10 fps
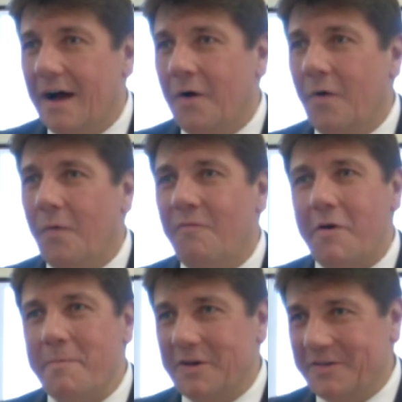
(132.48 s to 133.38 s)
Oh,
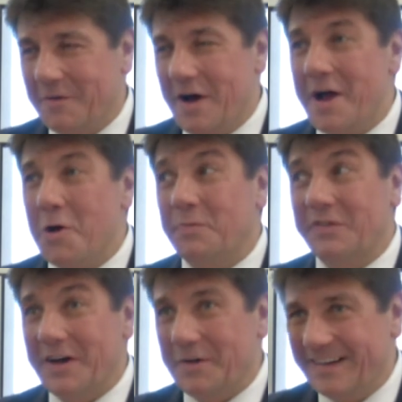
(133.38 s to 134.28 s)
very much so. I hope
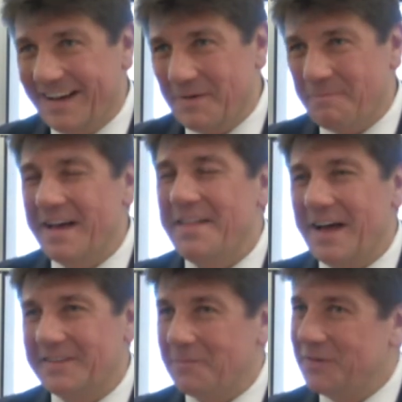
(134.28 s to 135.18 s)
so.
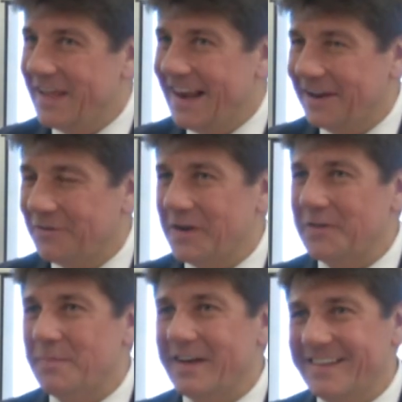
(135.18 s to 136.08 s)
That's up to the
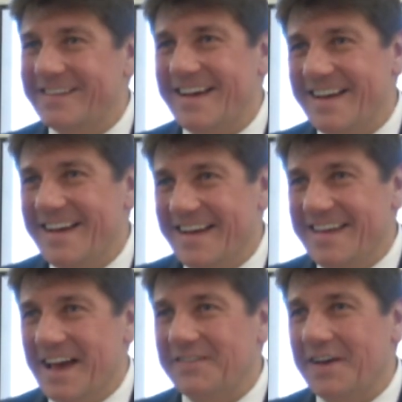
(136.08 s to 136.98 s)
electorate, but
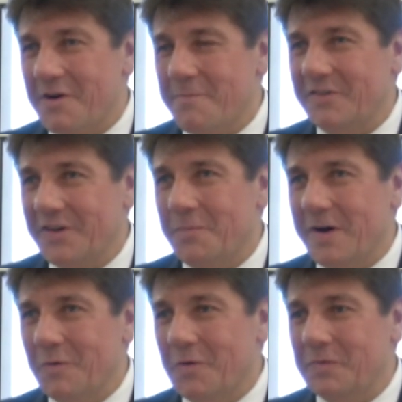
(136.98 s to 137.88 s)
yes, I very much hope
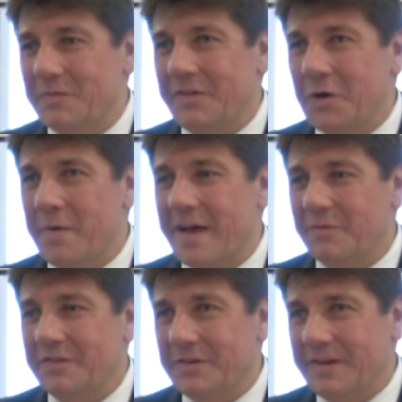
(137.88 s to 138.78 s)
I will still be
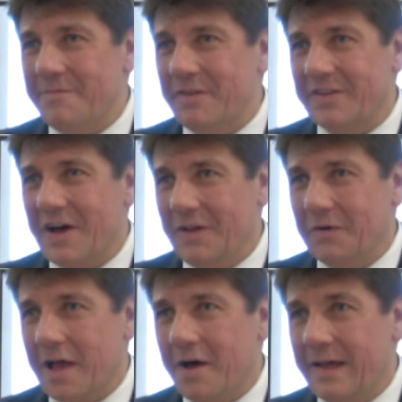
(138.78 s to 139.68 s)
able to keep this
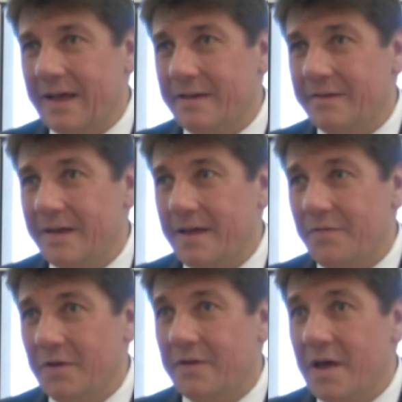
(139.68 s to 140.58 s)
dialogue going, and
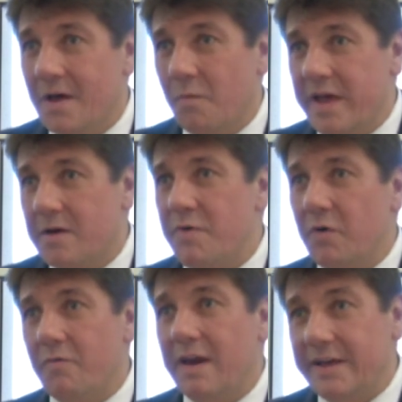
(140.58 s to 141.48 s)
that we can
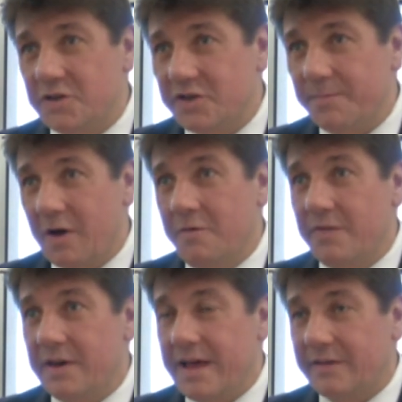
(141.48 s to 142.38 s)
build a relationship
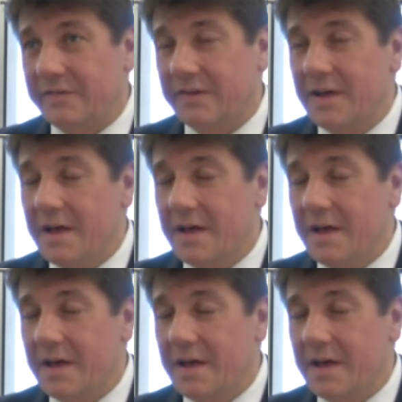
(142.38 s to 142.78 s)
over the next,